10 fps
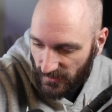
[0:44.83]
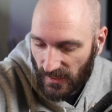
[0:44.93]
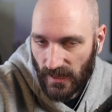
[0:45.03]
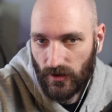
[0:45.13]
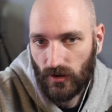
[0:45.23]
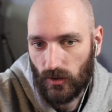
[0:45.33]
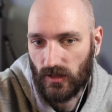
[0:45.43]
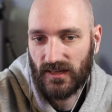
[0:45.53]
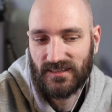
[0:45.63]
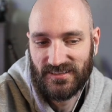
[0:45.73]
I don't know,
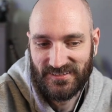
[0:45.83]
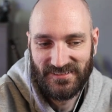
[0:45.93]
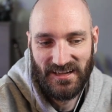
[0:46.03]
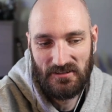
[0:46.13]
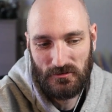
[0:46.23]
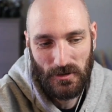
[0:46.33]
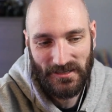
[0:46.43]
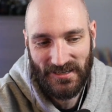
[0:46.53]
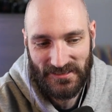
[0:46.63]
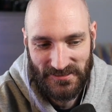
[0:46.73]
like, I have no
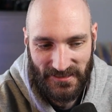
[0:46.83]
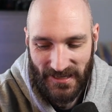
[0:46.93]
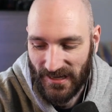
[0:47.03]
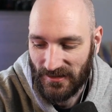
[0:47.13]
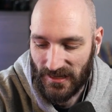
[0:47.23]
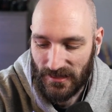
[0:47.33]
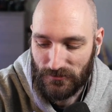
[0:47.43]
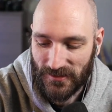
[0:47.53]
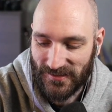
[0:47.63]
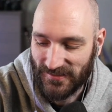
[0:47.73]
idea, actually. And
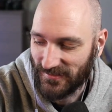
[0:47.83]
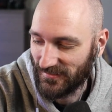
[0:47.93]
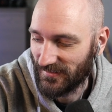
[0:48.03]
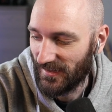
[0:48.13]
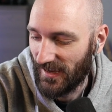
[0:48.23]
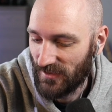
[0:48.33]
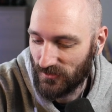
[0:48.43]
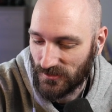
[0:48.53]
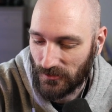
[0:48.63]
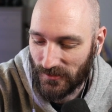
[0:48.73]
I have
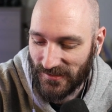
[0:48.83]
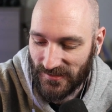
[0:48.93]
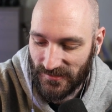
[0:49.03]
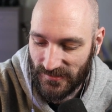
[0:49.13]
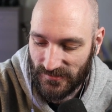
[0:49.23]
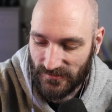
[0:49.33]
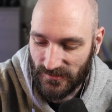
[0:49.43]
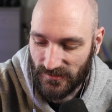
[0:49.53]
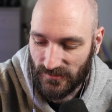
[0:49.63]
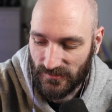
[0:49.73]
a degree
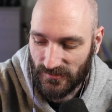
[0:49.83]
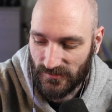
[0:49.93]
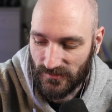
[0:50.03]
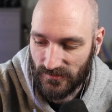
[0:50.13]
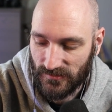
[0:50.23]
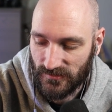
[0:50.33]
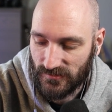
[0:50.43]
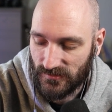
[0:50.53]
in